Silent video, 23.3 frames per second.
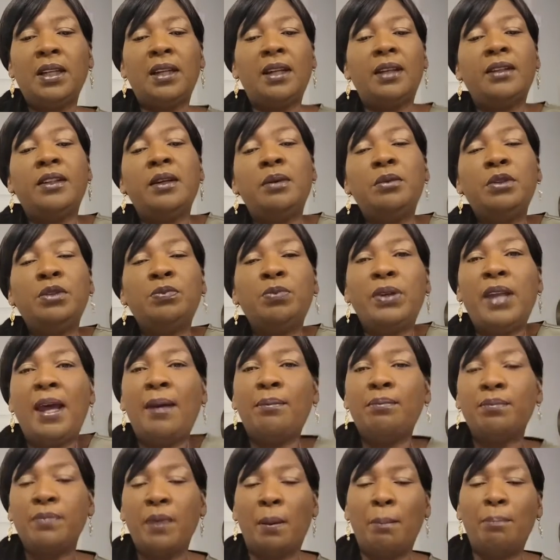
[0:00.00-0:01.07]
and they would
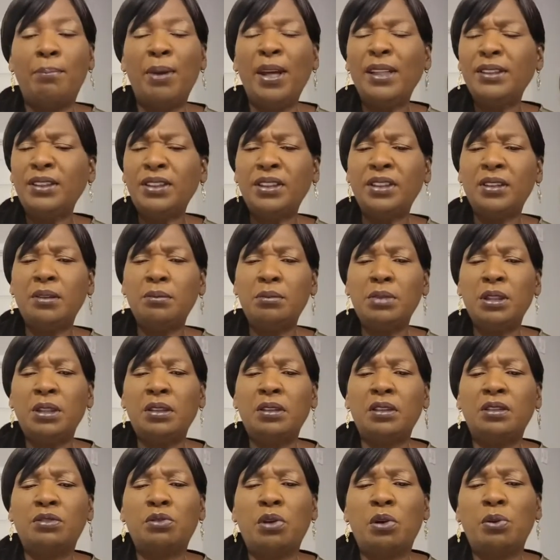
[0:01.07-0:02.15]
have a bench in the
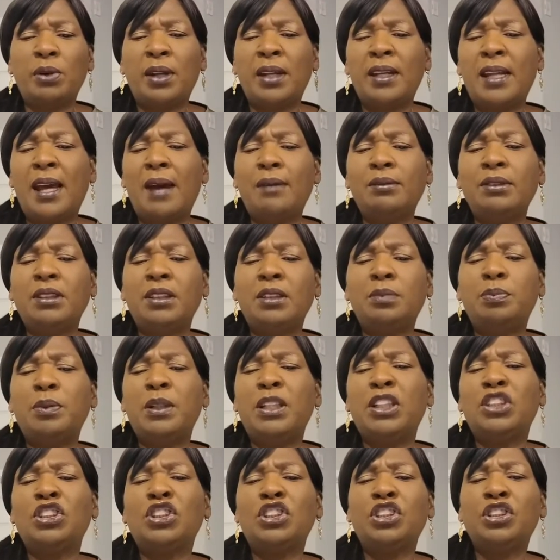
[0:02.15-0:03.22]
middle of the road, and I would just
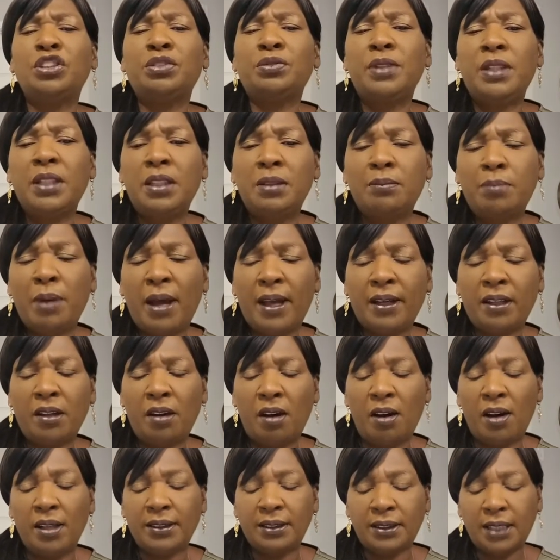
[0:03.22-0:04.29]
be intrigued by
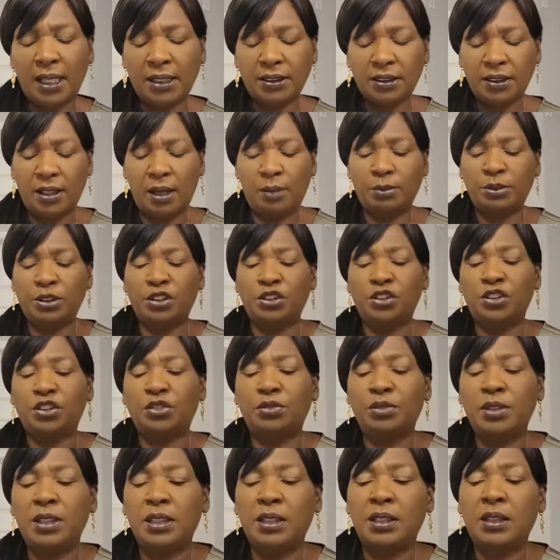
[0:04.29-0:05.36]
cars. Actually, I was
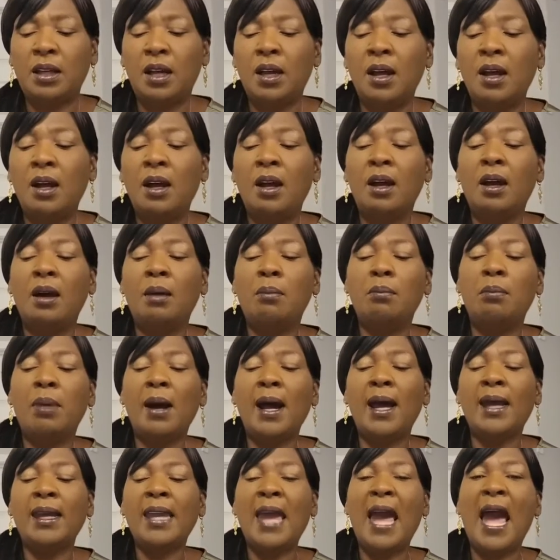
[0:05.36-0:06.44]
intrigued
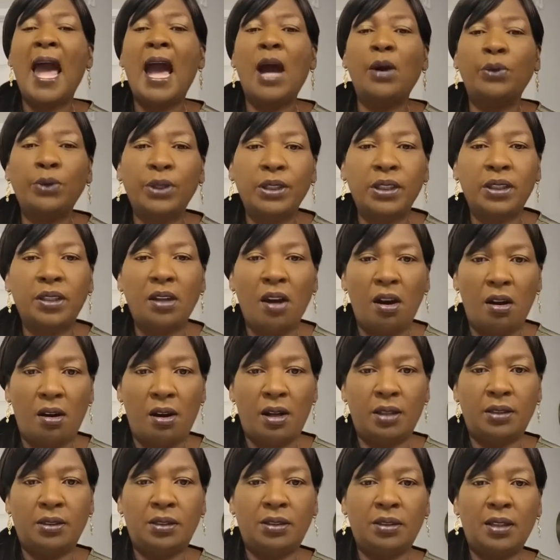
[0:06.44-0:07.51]
by Audi
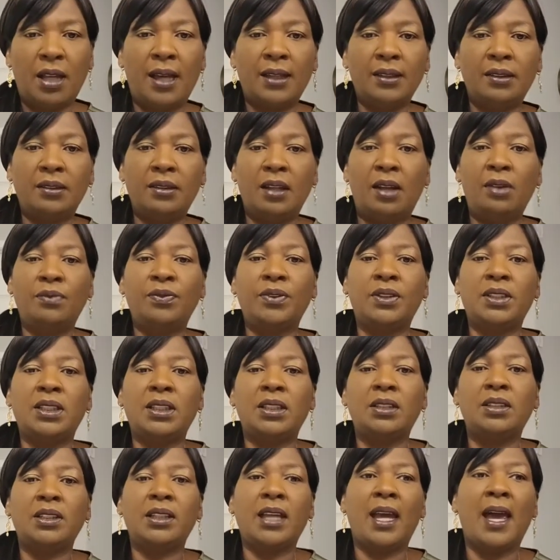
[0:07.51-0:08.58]
cars, I love
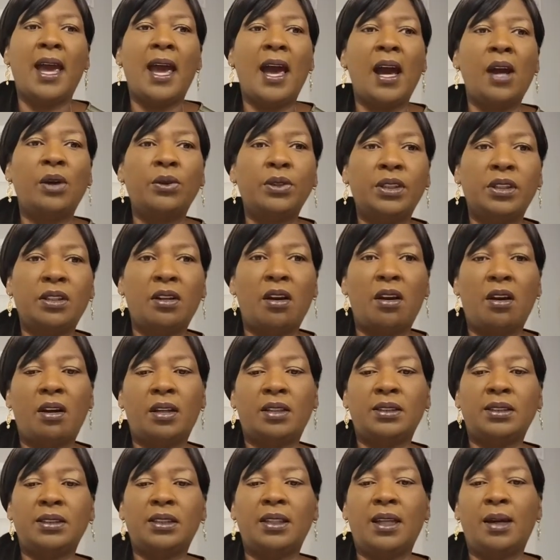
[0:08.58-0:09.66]
to look at Audi
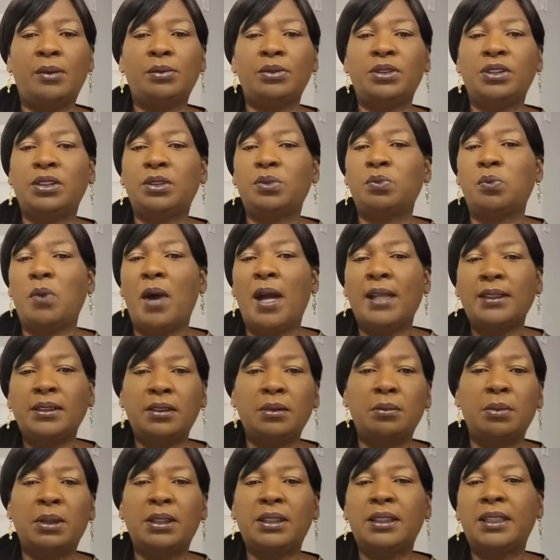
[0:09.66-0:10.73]
cars, and I would just watch
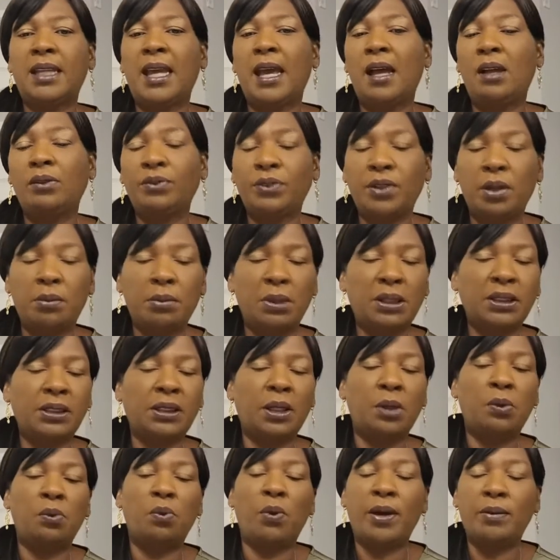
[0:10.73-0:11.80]
them and count them as
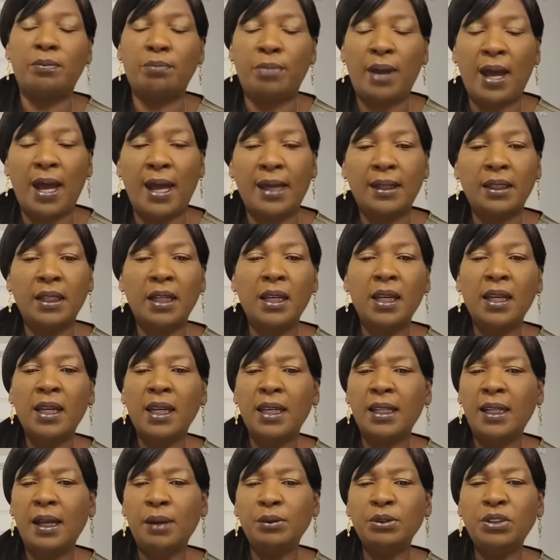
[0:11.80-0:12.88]
they went by.
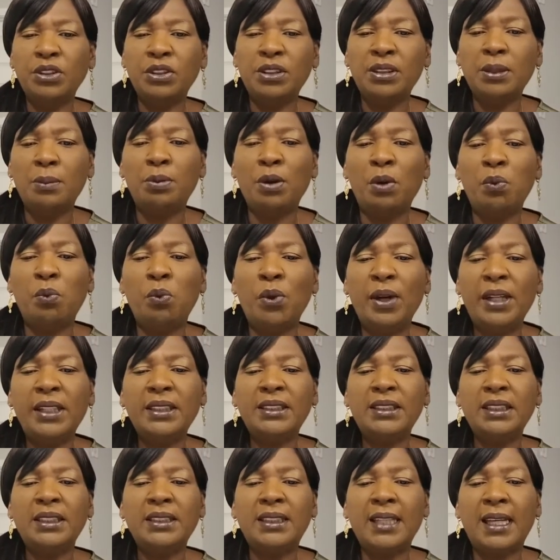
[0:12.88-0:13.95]
And I would just say, well, what
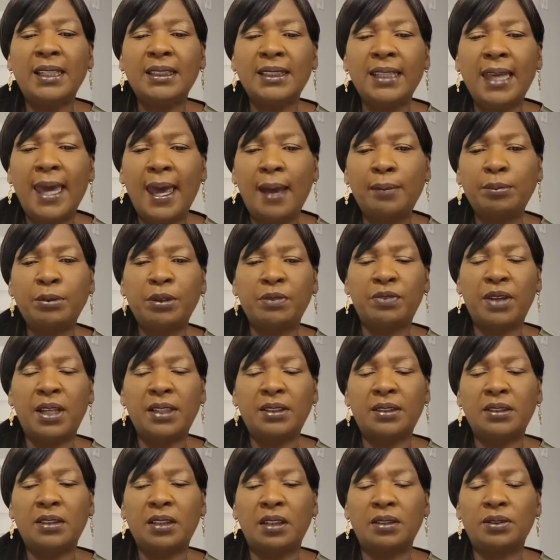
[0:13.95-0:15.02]
is it that
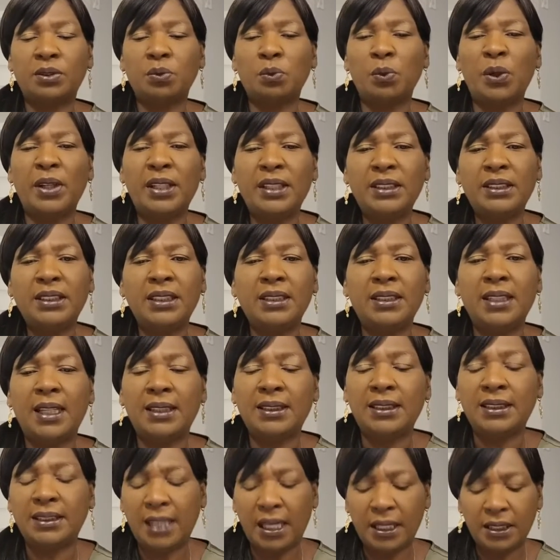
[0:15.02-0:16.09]
captivates us? What is it
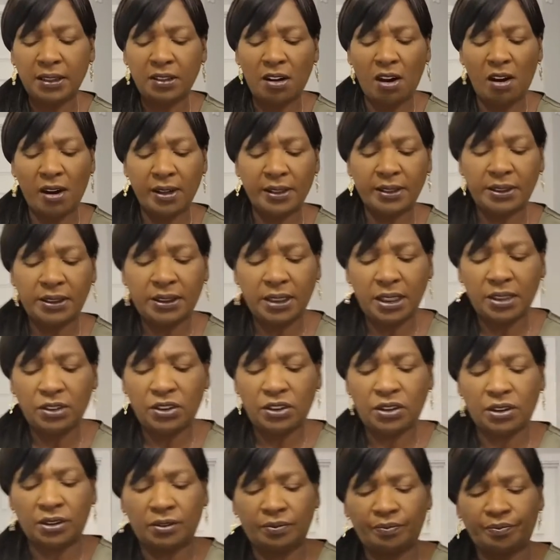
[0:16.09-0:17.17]
that's getting our
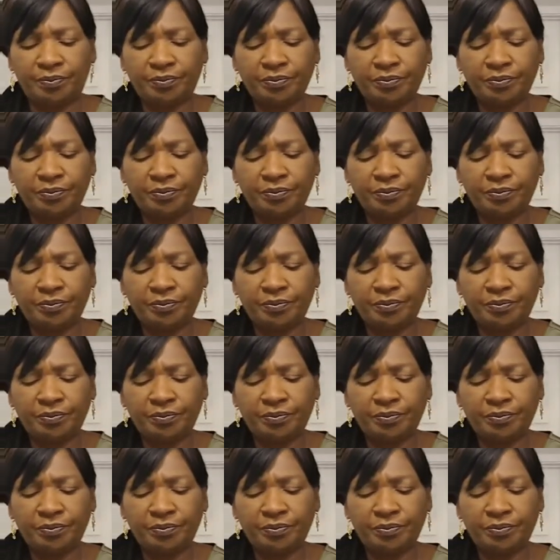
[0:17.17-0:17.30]
attention?